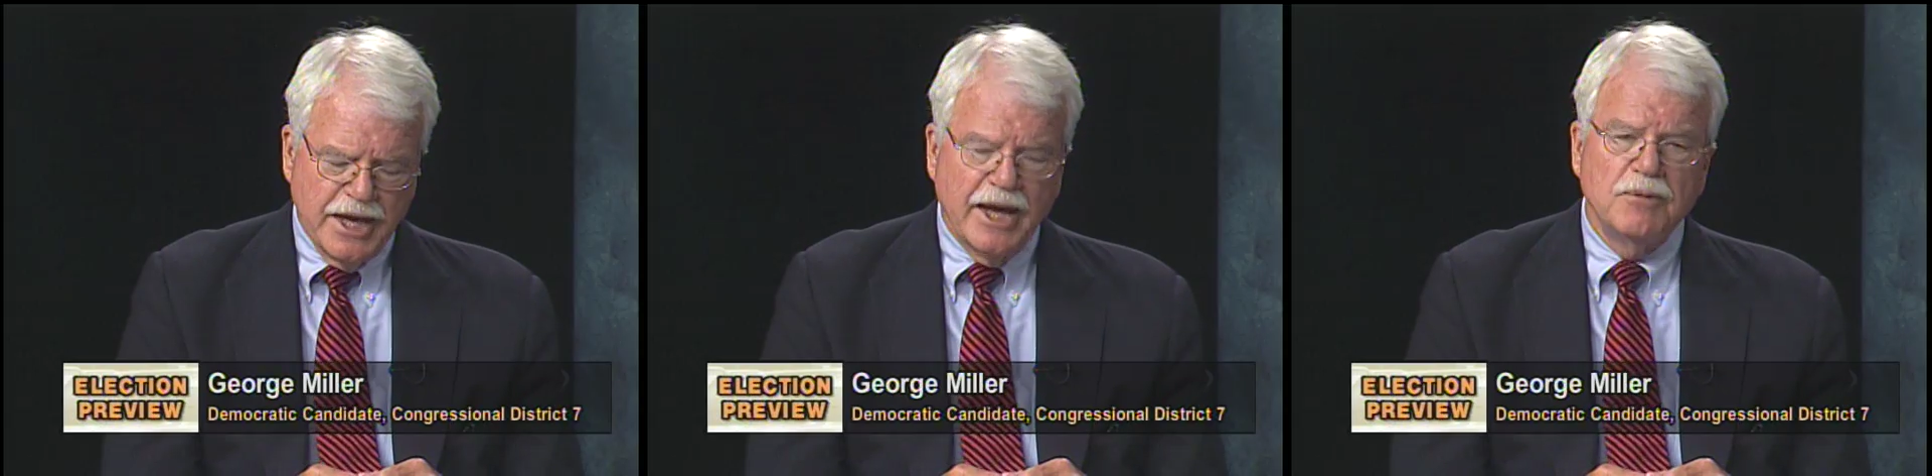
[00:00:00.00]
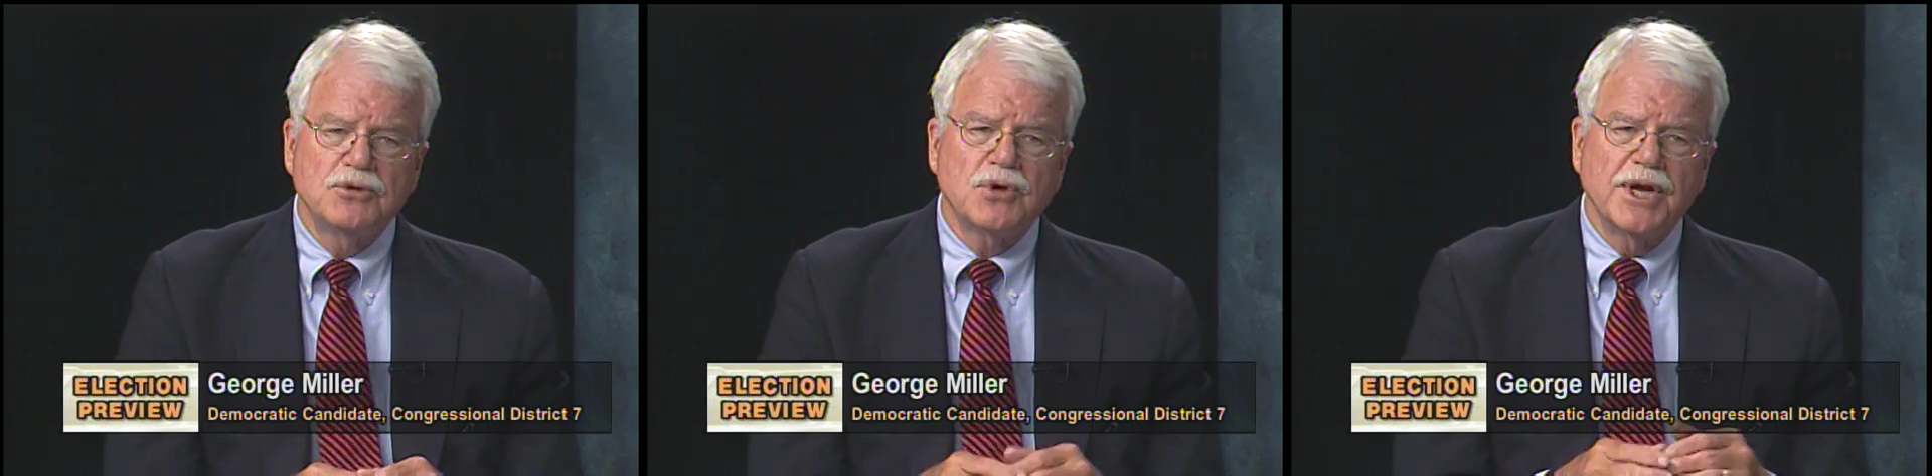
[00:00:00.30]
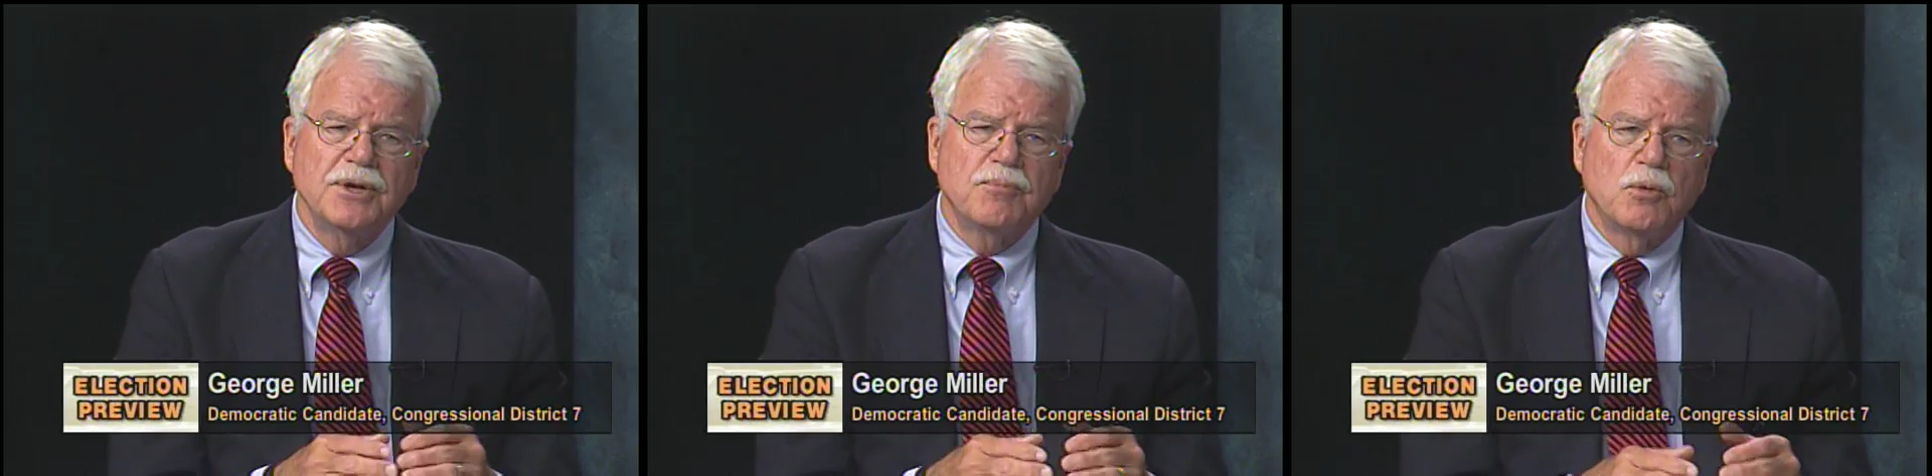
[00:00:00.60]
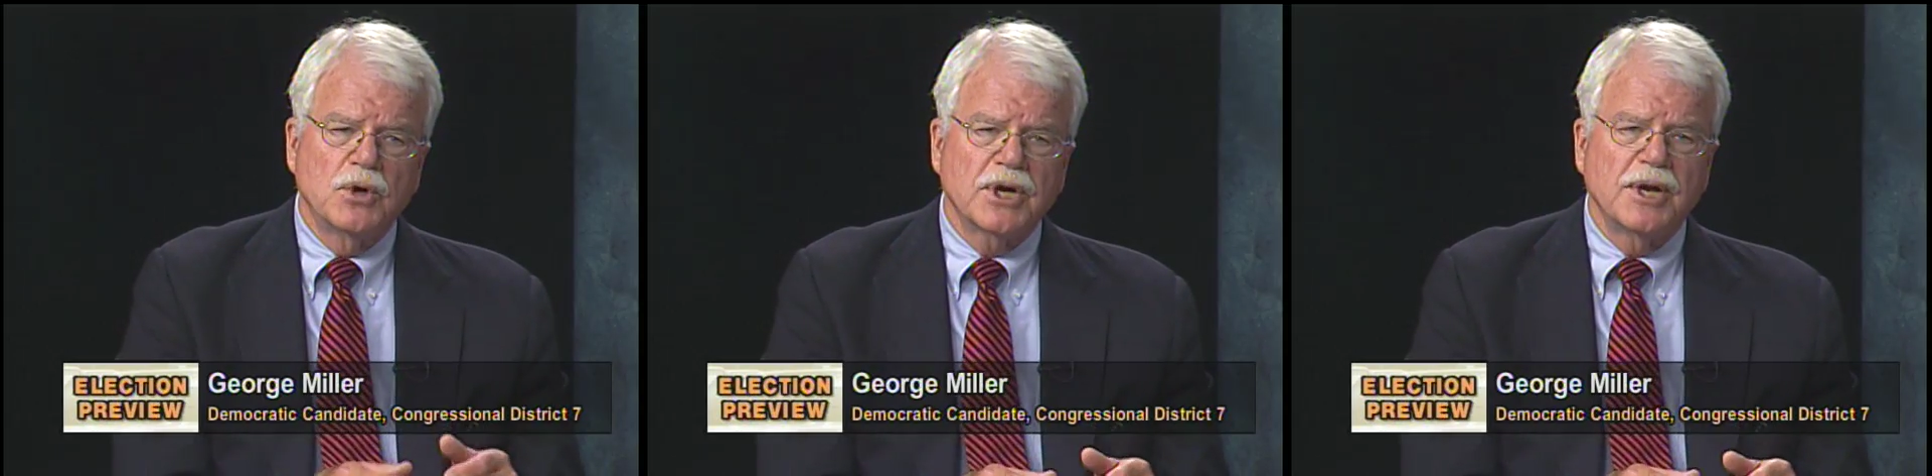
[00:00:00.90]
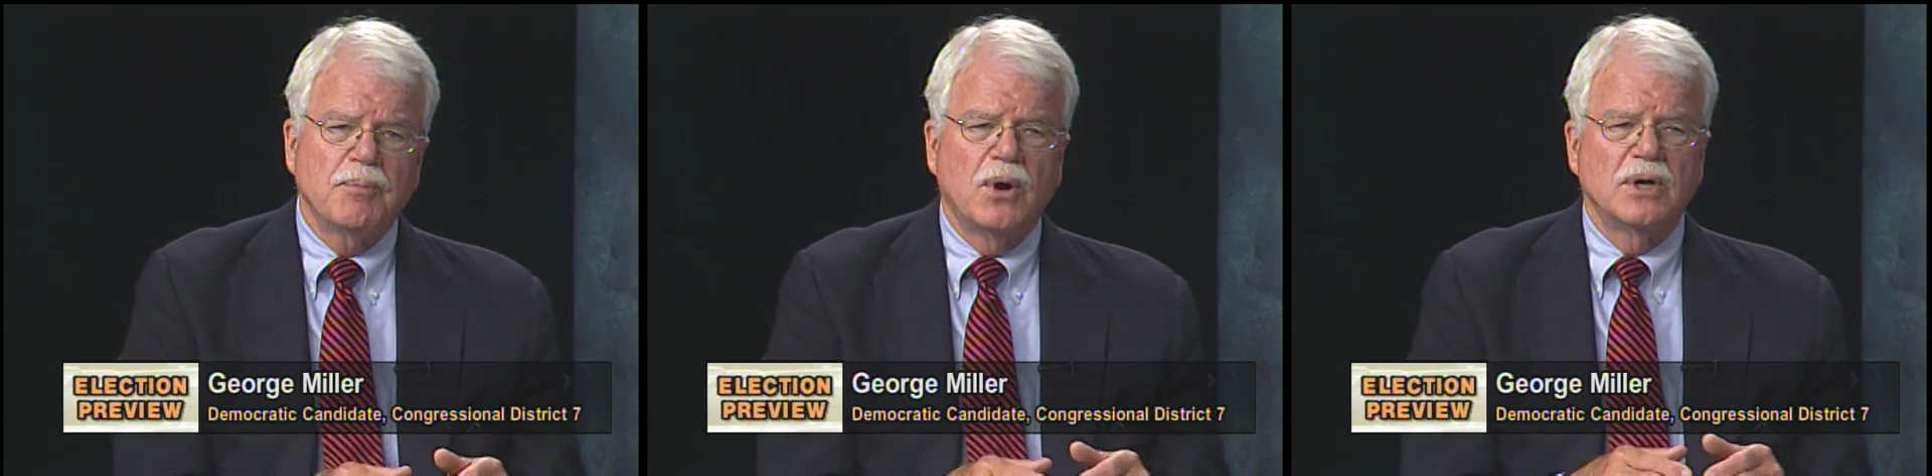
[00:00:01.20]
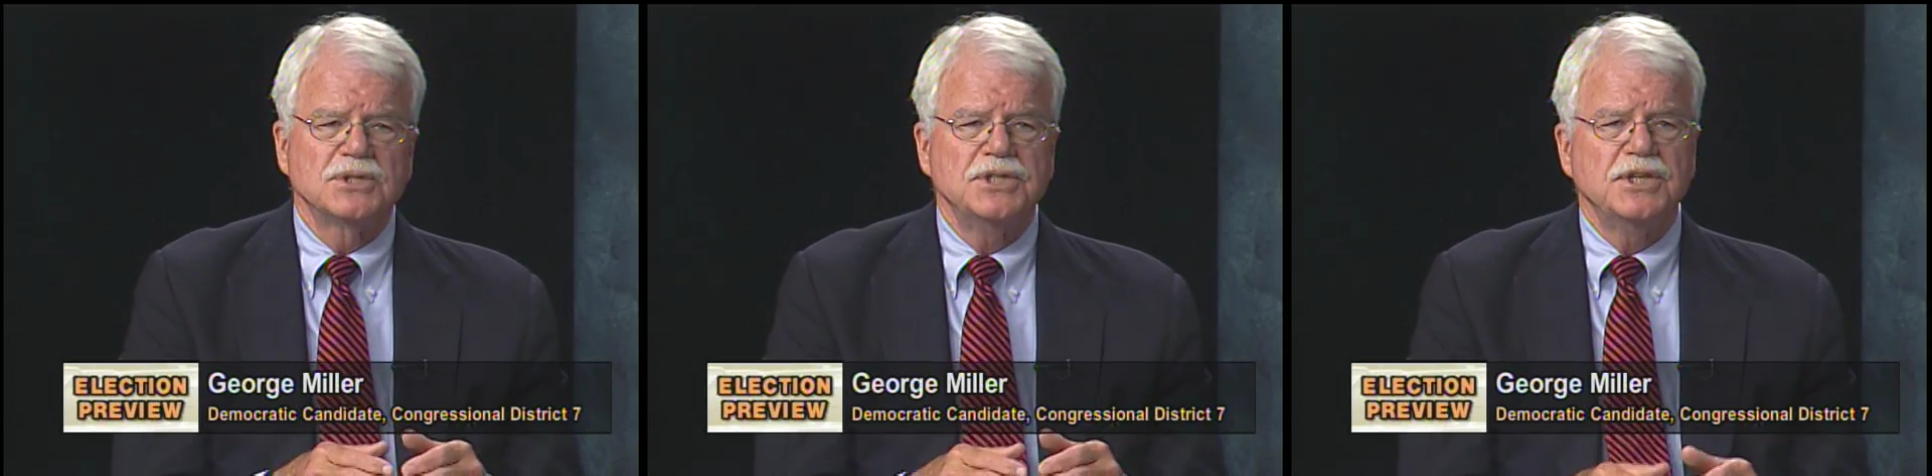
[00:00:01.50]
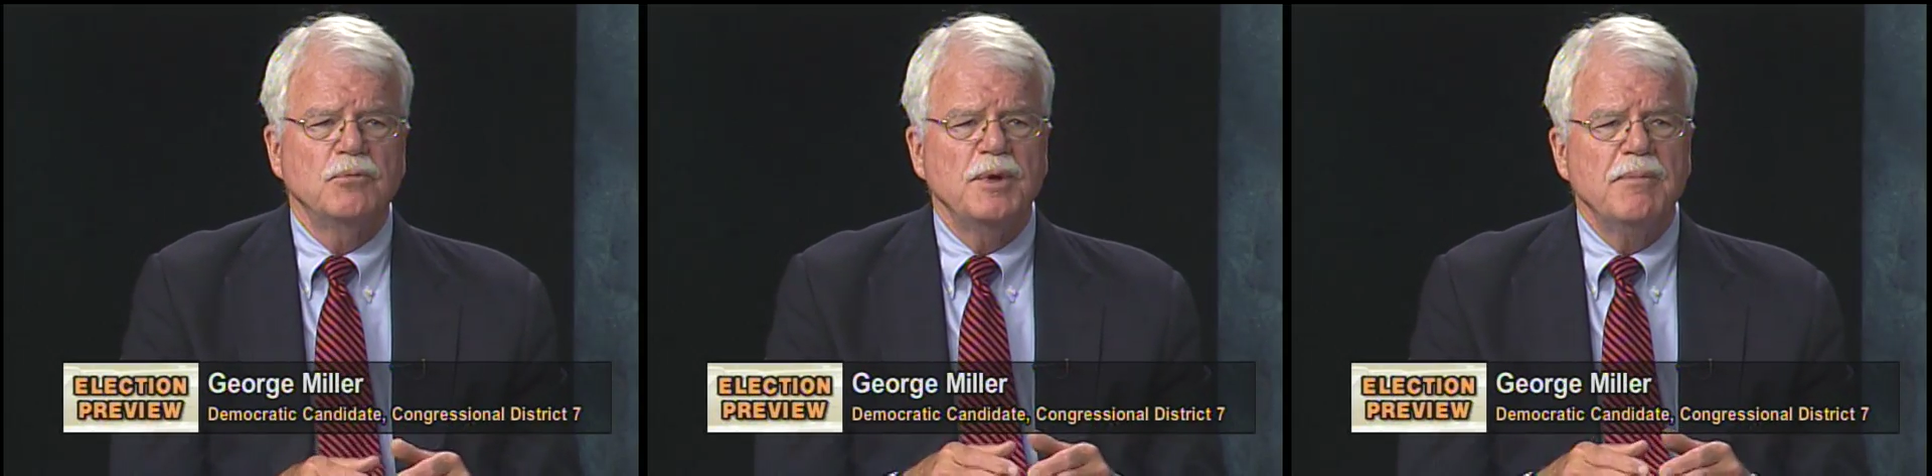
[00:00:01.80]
And we're trying to work on a policy that we